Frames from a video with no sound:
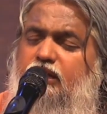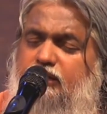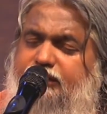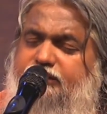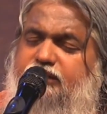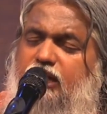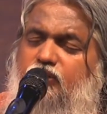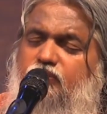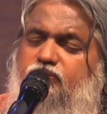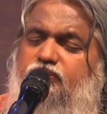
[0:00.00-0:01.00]
Right
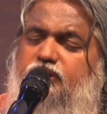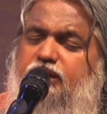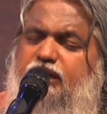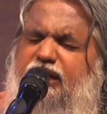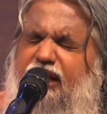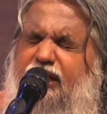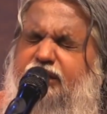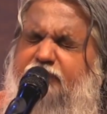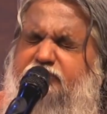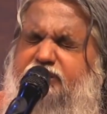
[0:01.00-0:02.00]
now, Let
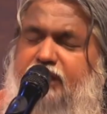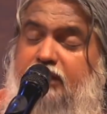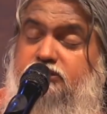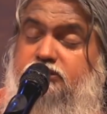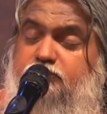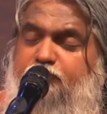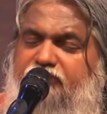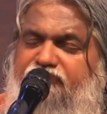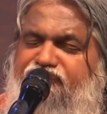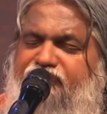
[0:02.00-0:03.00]
them
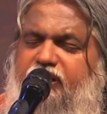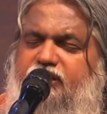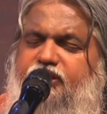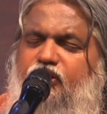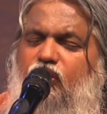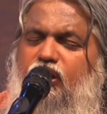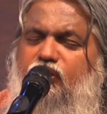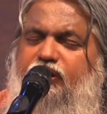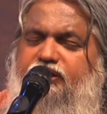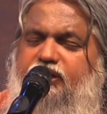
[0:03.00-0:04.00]
tangibly feel your
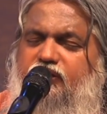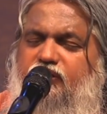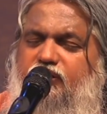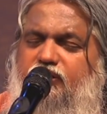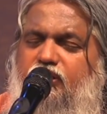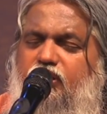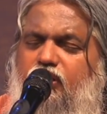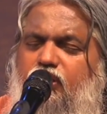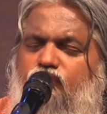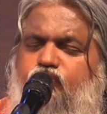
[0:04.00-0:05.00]
anointing, Lord,
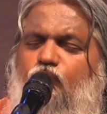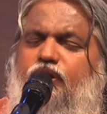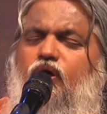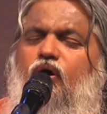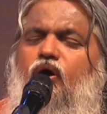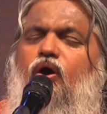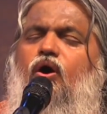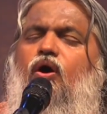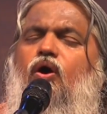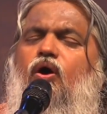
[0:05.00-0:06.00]
flowing
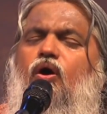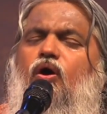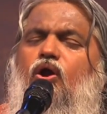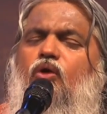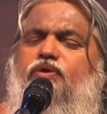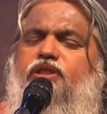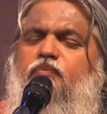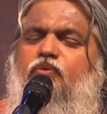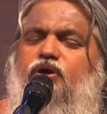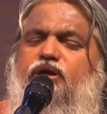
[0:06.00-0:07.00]
all over their
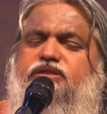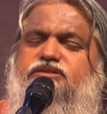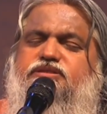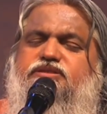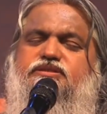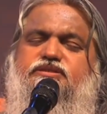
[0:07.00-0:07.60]
bodies.